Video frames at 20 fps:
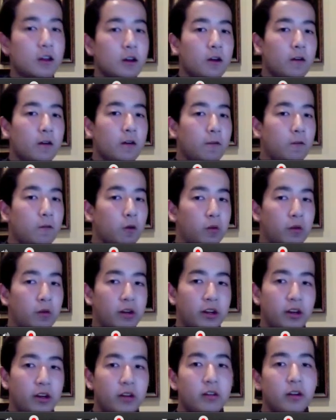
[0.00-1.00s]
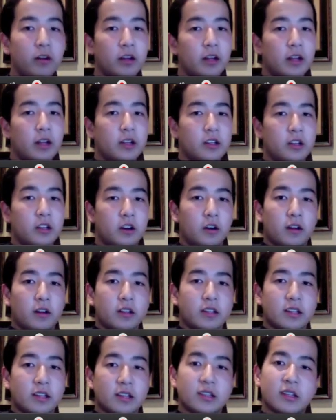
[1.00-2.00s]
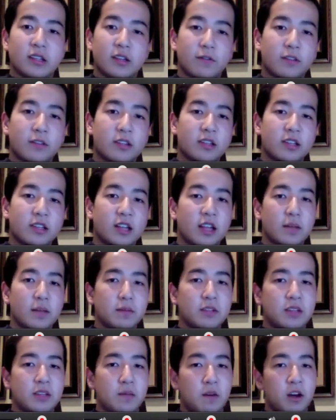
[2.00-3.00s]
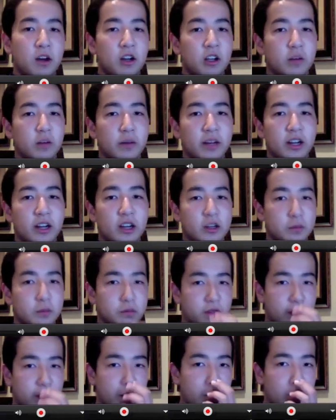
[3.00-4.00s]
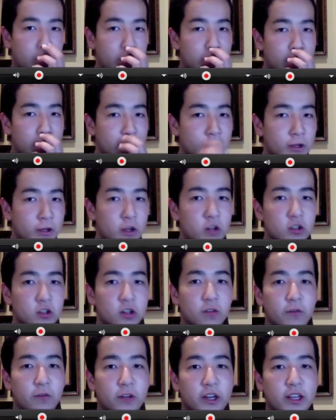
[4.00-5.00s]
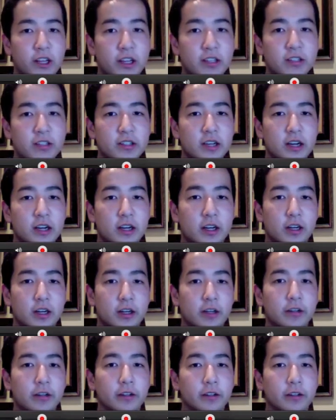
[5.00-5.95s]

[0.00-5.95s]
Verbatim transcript: four point oh. So it says if this is an M C model, it might not completely work. So if it is, uh.